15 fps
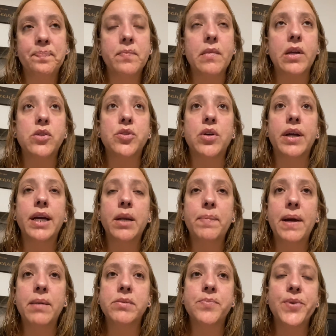So I get a
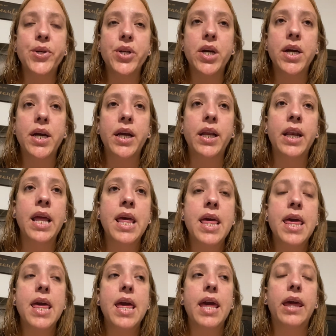pap smear done,
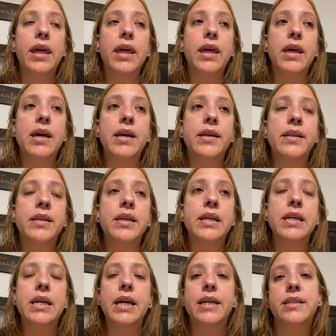and
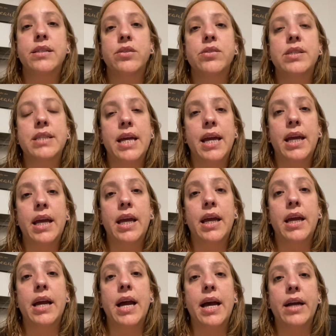it's still
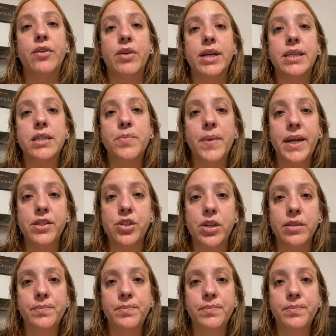saying high-grade dysplasia.